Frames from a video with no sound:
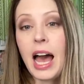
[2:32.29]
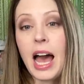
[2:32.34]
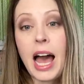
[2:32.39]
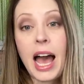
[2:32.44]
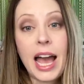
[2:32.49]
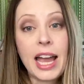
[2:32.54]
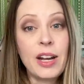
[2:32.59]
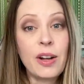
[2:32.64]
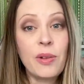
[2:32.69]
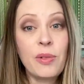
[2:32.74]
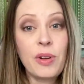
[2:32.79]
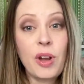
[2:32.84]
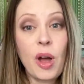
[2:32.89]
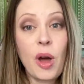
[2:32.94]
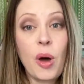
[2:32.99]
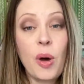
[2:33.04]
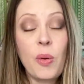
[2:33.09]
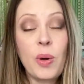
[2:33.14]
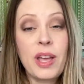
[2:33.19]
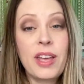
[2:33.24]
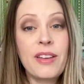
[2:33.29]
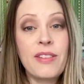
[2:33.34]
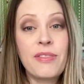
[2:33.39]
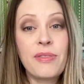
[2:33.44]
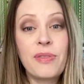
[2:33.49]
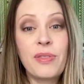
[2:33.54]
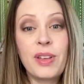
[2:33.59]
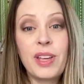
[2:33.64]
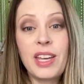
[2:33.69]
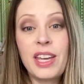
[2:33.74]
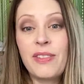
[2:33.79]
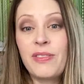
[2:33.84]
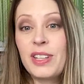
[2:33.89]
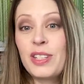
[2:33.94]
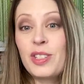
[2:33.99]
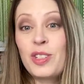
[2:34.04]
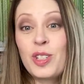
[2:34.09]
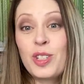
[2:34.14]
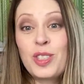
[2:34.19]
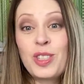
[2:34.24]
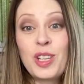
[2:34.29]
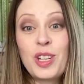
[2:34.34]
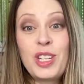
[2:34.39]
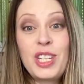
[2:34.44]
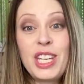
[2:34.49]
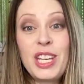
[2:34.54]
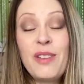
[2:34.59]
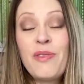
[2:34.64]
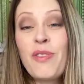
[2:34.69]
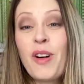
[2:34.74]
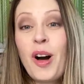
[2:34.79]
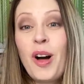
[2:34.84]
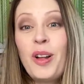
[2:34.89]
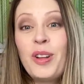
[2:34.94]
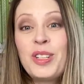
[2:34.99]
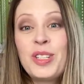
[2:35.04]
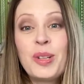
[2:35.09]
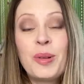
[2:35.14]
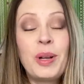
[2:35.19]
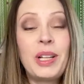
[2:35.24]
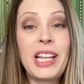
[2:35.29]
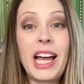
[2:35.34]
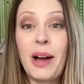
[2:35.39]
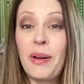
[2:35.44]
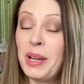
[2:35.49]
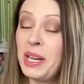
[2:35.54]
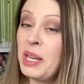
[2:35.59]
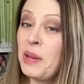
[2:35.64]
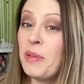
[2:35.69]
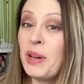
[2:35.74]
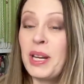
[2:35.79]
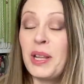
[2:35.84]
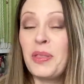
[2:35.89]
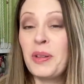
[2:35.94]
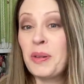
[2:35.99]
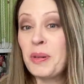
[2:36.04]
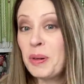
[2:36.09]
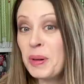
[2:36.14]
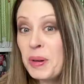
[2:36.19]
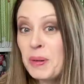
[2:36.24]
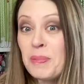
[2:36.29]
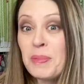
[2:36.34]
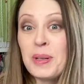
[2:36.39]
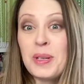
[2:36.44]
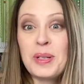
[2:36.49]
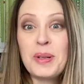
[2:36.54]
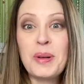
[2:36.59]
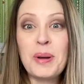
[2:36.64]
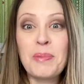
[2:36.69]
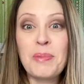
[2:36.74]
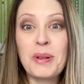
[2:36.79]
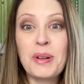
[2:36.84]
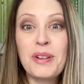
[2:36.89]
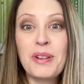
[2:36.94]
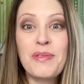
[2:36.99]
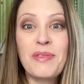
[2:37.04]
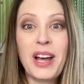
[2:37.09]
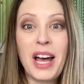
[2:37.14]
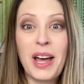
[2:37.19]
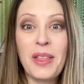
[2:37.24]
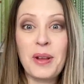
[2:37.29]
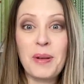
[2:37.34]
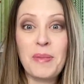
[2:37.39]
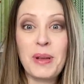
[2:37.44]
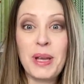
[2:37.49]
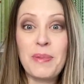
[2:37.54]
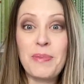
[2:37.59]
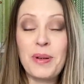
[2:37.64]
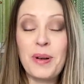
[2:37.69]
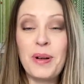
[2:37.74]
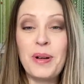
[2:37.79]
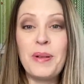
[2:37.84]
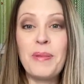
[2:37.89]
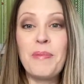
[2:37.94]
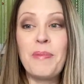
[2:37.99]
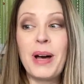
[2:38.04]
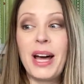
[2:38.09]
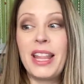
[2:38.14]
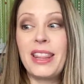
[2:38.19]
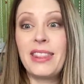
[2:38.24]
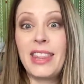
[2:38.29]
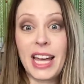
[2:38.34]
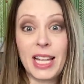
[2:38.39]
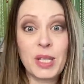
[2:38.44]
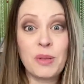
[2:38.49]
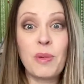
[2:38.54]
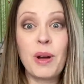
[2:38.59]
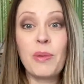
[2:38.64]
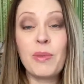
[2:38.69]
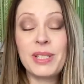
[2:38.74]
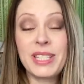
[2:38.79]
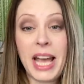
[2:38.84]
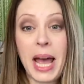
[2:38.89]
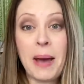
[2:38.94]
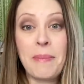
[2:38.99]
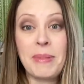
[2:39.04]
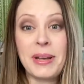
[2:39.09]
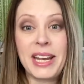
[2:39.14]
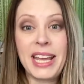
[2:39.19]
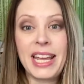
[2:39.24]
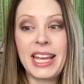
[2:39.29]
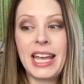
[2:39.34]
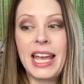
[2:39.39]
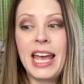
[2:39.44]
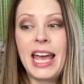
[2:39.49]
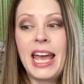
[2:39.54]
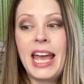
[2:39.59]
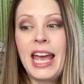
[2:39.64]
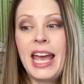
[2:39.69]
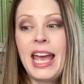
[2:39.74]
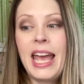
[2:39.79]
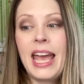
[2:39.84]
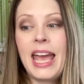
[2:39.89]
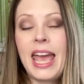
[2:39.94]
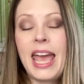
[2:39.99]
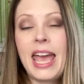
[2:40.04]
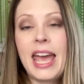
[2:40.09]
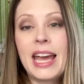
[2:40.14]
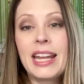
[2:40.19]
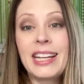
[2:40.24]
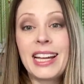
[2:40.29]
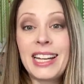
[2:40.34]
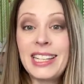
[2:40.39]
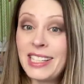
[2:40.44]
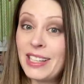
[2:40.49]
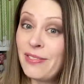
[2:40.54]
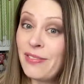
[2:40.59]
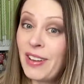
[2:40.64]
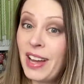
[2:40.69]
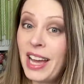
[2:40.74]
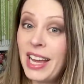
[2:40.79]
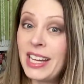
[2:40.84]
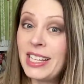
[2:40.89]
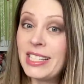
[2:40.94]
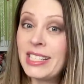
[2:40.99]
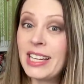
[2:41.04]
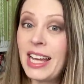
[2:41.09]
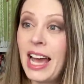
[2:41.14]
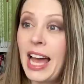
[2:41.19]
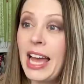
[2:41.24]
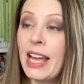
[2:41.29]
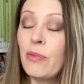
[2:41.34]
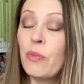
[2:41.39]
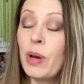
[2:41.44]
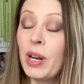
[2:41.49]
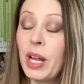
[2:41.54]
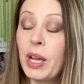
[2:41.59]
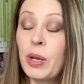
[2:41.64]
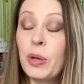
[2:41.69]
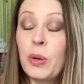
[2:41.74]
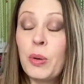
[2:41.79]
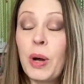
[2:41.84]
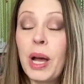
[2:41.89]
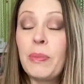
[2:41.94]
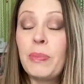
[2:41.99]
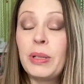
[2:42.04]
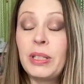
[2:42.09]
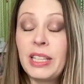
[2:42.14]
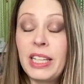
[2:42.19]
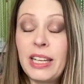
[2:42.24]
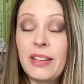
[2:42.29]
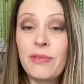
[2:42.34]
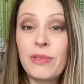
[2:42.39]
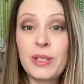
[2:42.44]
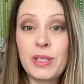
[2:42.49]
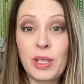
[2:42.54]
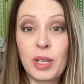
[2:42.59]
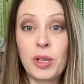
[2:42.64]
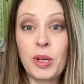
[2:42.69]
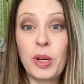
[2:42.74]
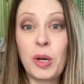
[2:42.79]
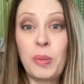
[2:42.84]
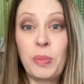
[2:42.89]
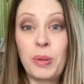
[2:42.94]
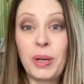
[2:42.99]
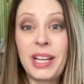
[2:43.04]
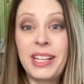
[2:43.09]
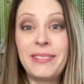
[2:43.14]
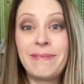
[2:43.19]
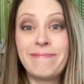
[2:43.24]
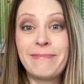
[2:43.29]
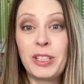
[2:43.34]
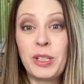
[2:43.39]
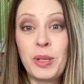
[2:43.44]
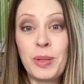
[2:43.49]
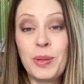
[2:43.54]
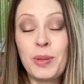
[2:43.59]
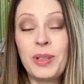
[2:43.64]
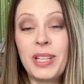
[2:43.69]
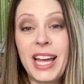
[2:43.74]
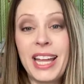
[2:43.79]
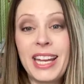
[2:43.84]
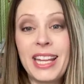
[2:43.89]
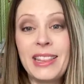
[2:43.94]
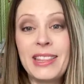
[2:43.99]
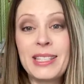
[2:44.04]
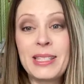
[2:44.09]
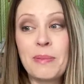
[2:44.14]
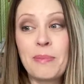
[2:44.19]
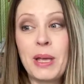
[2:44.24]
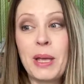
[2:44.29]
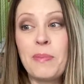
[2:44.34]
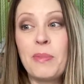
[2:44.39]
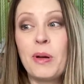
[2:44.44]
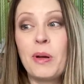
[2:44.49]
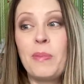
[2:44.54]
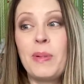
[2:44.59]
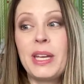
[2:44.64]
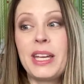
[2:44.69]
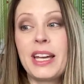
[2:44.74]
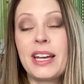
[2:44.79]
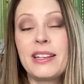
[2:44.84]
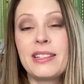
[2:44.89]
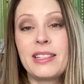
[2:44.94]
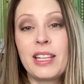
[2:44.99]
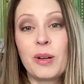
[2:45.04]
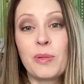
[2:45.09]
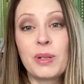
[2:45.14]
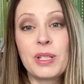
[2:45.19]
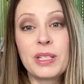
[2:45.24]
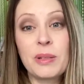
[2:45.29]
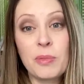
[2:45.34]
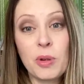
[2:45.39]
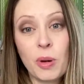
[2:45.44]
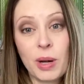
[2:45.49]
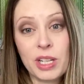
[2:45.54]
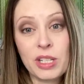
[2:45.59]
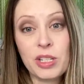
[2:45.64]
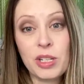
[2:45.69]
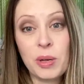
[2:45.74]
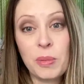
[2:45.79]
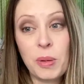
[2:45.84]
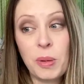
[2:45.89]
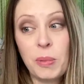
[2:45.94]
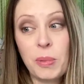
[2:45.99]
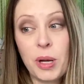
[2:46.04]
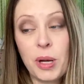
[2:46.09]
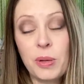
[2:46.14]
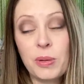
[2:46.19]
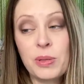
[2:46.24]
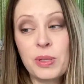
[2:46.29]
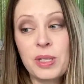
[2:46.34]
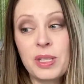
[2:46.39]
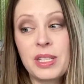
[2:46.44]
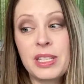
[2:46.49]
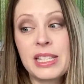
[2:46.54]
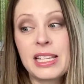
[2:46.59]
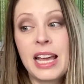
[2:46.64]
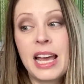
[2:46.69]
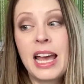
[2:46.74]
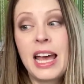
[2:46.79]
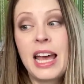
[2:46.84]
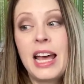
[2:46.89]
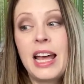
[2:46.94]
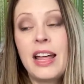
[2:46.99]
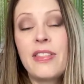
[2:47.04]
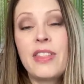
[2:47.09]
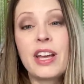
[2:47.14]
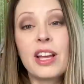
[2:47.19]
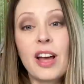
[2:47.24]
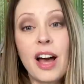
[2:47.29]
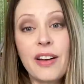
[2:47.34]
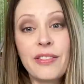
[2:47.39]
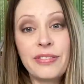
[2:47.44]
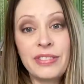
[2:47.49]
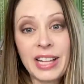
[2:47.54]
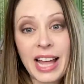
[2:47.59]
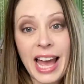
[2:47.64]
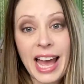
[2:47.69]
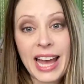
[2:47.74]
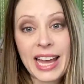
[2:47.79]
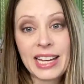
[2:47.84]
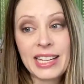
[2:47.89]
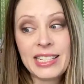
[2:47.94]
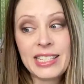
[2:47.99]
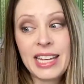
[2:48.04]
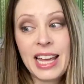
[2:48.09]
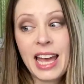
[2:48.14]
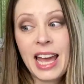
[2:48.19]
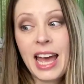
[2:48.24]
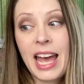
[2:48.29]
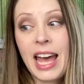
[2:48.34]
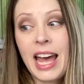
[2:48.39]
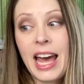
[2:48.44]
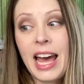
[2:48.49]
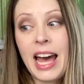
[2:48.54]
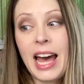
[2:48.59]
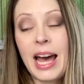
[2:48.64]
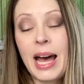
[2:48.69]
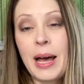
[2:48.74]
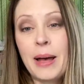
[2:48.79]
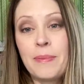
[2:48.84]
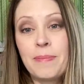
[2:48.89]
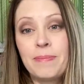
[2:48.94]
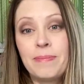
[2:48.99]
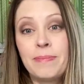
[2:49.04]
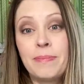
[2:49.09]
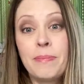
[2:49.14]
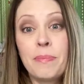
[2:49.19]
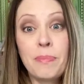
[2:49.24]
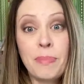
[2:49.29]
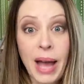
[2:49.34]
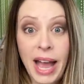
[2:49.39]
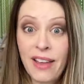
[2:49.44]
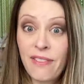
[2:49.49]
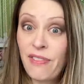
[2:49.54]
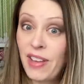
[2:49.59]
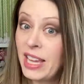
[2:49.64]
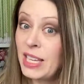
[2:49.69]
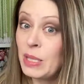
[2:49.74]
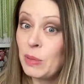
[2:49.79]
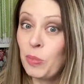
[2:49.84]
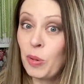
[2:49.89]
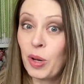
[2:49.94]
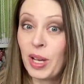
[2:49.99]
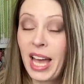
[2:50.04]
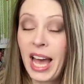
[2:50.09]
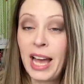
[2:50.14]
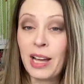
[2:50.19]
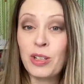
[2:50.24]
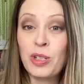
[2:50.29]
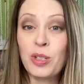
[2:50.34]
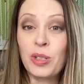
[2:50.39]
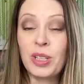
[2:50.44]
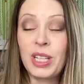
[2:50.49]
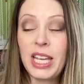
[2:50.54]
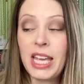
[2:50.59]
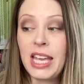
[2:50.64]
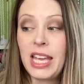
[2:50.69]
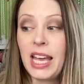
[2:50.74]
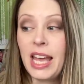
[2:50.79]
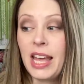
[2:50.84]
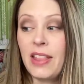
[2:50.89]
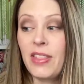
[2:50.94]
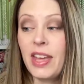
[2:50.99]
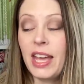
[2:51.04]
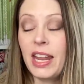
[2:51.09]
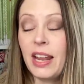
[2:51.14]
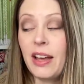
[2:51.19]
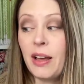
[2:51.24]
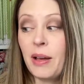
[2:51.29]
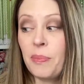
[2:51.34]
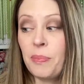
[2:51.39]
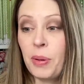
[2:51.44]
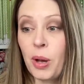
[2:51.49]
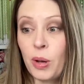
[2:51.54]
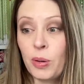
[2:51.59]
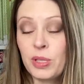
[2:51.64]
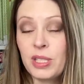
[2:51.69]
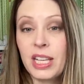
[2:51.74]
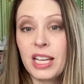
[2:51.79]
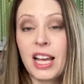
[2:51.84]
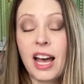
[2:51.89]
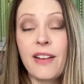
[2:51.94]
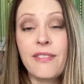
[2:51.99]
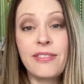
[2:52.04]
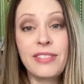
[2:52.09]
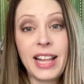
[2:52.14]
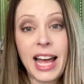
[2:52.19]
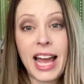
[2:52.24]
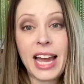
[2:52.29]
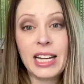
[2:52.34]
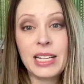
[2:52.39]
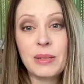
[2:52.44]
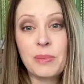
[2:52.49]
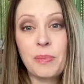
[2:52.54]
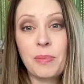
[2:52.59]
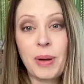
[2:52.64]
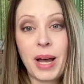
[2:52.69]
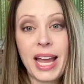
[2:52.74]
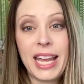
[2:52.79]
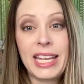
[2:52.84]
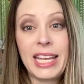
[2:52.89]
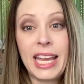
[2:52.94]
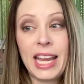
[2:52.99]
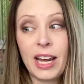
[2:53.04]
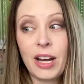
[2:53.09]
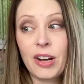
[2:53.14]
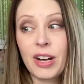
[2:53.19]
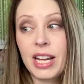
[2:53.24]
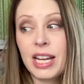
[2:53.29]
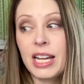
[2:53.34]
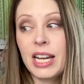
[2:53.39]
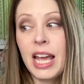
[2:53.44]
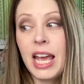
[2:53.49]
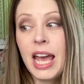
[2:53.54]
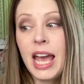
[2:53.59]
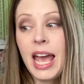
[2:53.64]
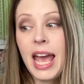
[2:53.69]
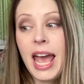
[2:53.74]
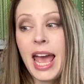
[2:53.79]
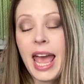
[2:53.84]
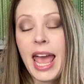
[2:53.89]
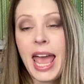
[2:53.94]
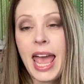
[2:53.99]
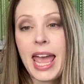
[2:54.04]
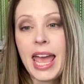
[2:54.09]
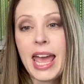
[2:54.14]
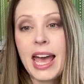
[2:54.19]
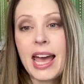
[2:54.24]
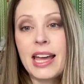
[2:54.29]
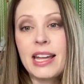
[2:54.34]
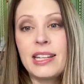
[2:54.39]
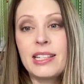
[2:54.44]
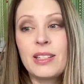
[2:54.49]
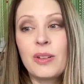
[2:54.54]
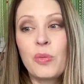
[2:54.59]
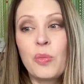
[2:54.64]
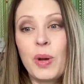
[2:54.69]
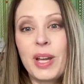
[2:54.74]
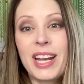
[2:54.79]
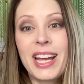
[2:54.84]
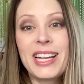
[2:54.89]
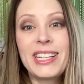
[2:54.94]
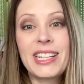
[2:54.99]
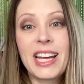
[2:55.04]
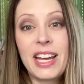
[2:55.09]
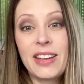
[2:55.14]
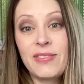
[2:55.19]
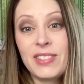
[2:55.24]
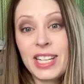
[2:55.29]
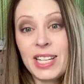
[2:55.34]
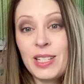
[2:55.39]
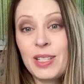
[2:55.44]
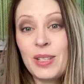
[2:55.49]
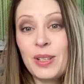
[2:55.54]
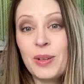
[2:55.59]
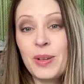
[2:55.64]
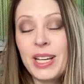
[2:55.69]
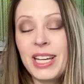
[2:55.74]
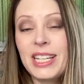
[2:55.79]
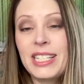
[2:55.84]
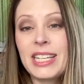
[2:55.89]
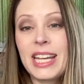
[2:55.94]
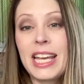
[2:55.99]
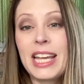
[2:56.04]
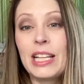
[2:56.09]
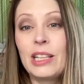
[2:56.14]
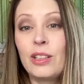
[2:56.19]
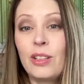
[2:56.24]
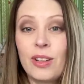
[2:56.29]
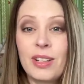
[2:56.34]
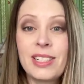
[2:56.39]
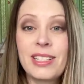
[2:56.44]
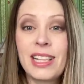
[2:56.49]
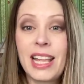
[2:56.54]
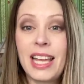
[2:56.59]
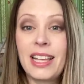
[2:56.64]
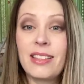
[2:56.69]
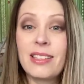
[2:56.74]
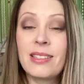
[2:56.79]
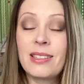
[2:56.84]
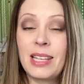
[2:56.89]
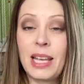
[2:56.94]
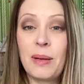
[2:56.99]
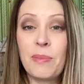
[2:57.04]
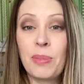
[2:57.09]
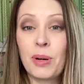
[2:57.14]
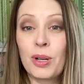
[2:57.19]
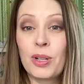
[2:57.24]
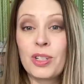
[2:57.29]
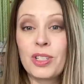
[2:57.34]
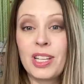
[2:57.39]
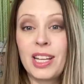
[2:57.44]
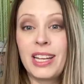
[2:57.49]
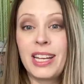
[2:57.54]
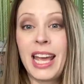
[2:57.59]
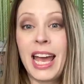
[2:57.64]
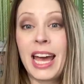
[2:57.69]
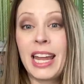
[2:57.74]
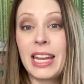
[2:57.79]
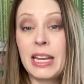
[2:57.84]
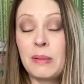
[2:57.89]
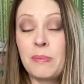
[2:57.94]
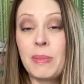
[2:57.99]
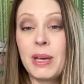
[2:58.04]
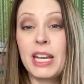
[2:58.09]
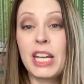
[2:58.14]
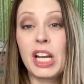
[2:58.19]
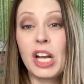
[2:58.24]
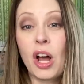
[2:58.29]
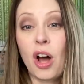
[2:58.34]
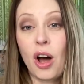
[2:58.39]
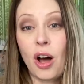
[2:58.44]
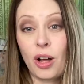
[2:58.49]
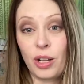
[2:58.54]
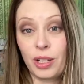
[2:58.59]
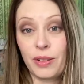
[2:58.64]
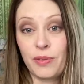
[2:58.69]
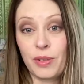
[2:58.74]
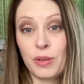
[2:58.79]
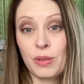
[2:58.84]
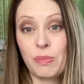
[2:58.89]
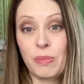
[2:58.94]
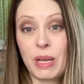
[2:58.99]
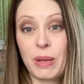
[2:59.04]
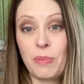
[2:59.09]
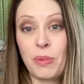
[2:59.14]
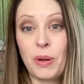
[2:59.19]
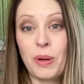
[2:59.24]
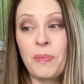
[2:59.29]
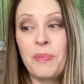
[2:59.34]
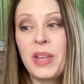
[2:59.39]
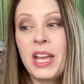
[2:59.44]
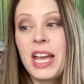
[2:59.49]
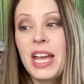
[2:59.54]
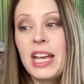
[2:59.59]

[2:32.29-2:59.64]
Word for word: I don't know if if it's just the default to allow anyone in the group to approve other people, but that's what was happening and I did find I what I, who I believe was the culprit who let in some people because there were some questionable posts that got flagged um, by Facebook actually, and then a post that got flagged by Karen. And when I dived into it, it looks like the same person had admitted all of those people.